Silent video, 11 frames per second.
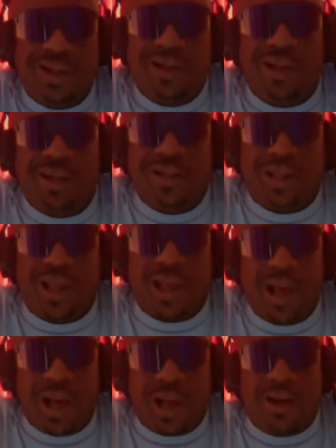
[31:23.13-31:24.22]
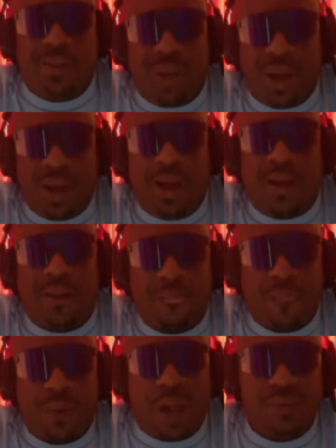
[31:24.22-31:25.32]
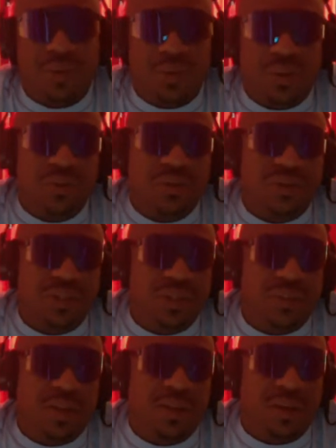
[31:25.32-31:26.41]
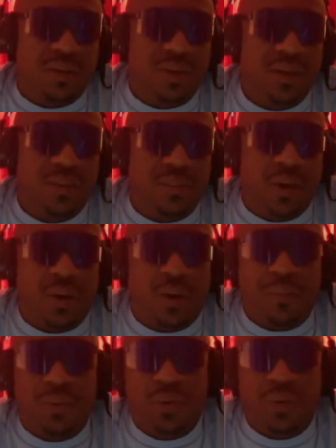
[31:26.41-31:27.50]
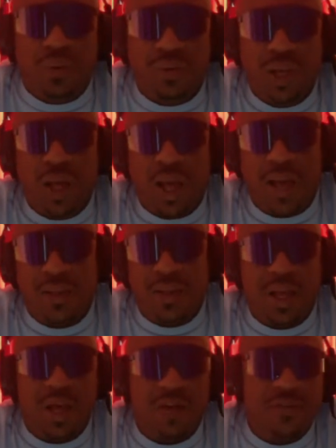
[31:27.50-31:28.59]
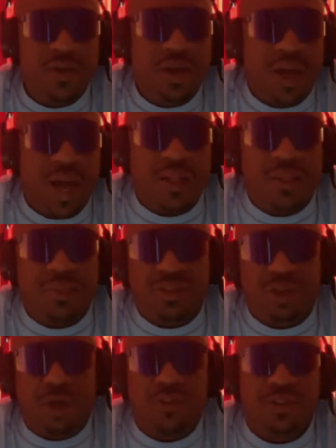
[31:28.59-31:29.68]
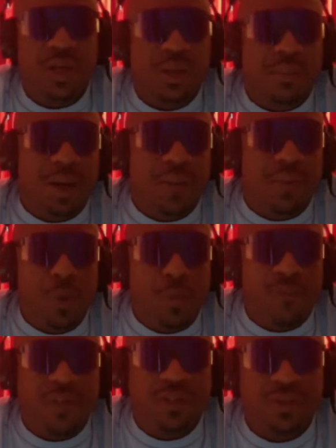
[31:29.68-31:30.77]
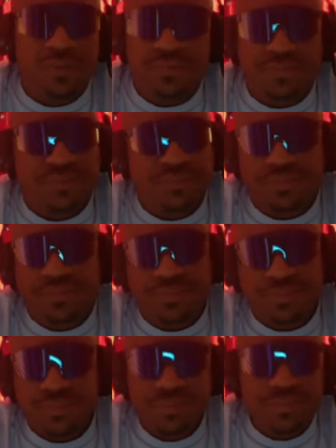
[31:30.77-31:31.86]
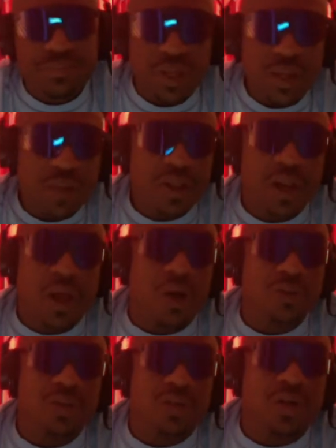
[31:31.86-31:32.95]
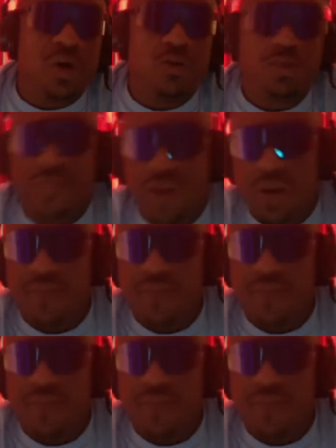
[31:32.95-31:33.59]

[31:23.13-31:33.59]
let the cat out of the bag. When I was going through the system, I thought that all pools had to be serviced by a pool professional. The laws and the codes are very